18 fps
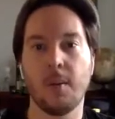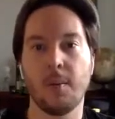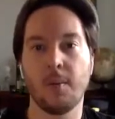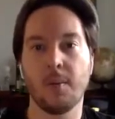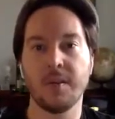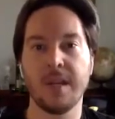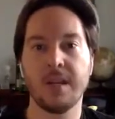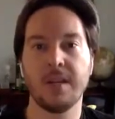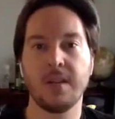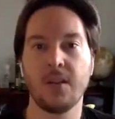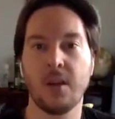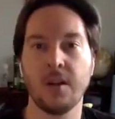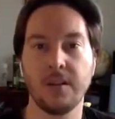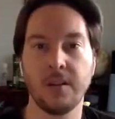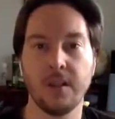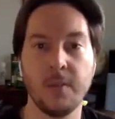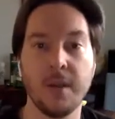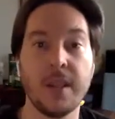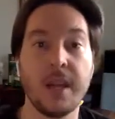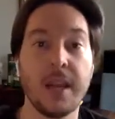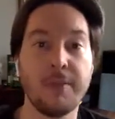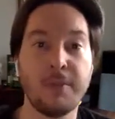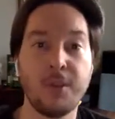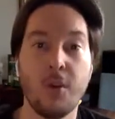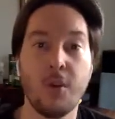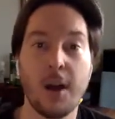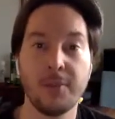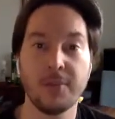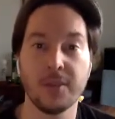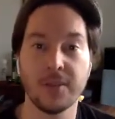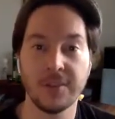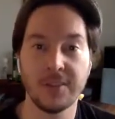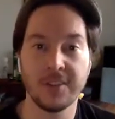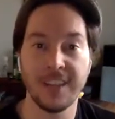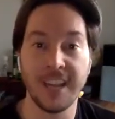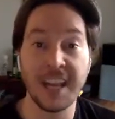presented onto them. And they have two
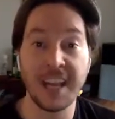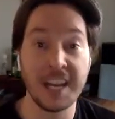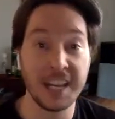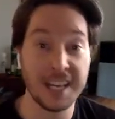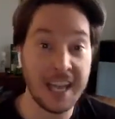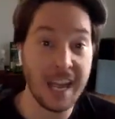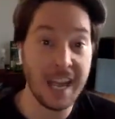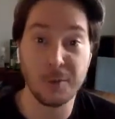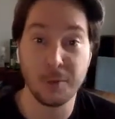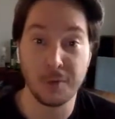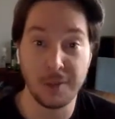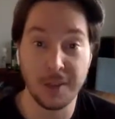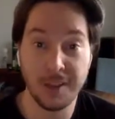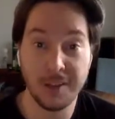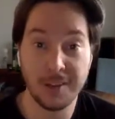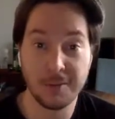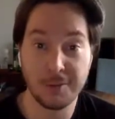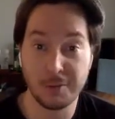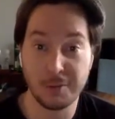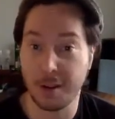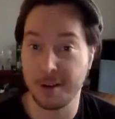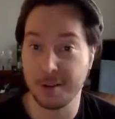options. They can engage with it, try